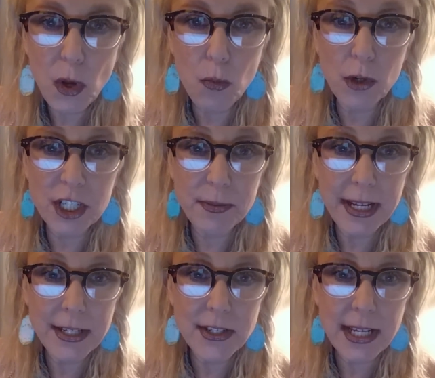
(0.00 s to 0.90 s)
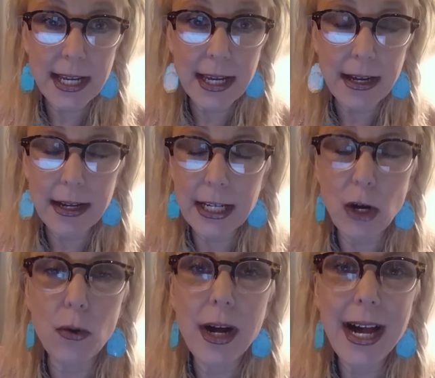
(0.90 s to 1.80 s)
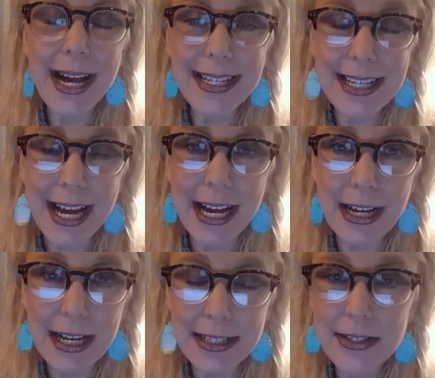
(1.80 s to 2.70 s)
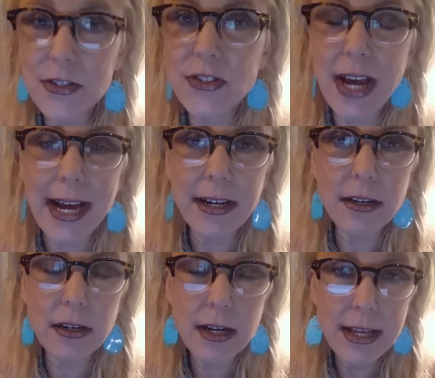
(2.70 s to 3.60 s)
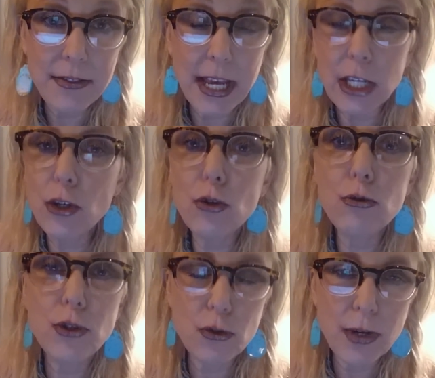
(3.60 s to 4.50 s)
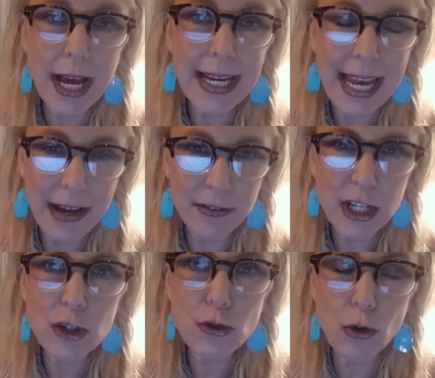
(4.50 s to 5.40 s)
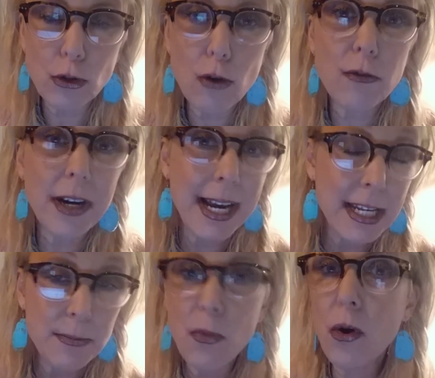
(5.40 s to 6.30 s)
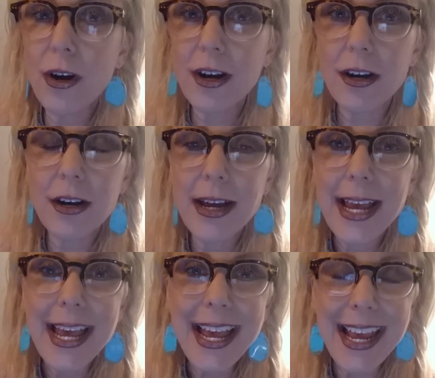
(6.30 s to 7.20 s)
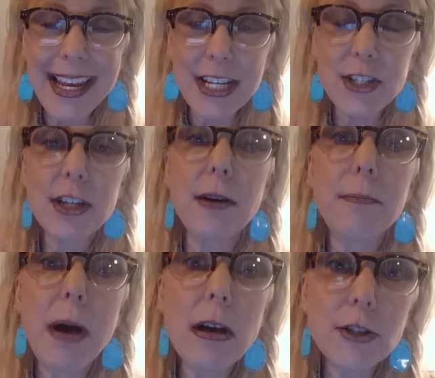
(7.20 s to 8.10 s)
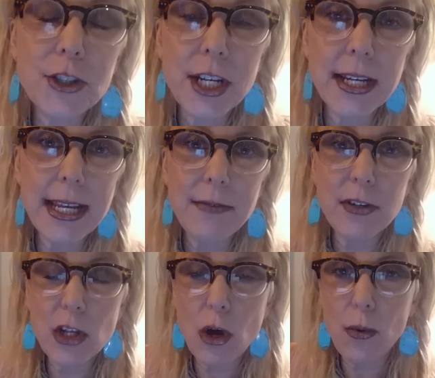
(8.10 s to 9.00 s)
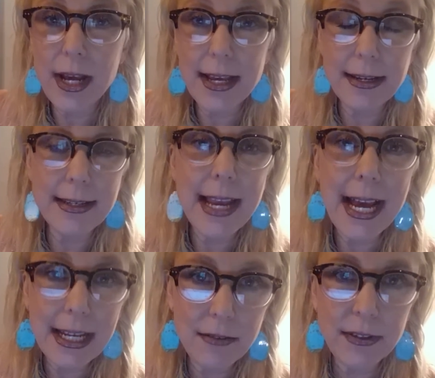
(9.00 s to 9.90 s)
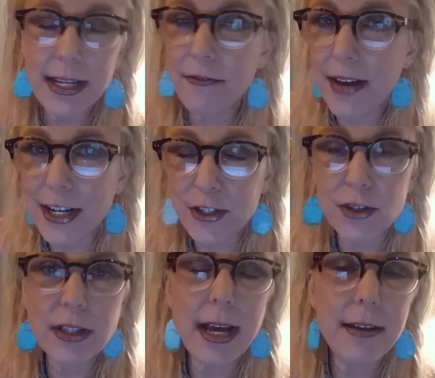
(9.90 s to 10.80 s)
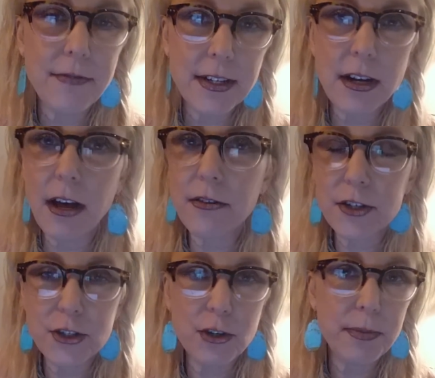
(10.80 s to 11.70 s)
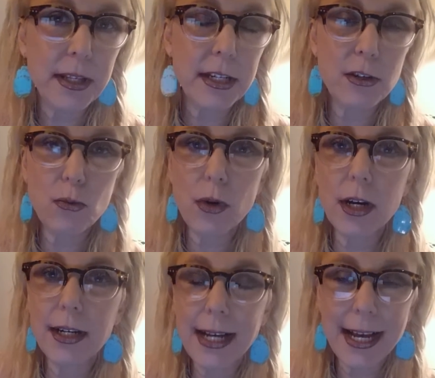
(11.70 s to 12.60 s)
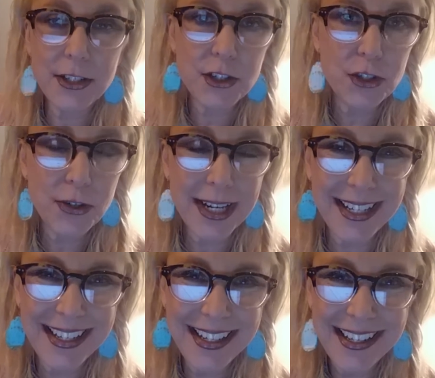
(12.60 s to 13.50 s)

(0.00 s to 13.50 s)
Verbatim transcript: which means, you know, a, a desire that you do not have control over anymore and it's a compulsion, even though it negatively affects your life and others, your ability to work, concentrate,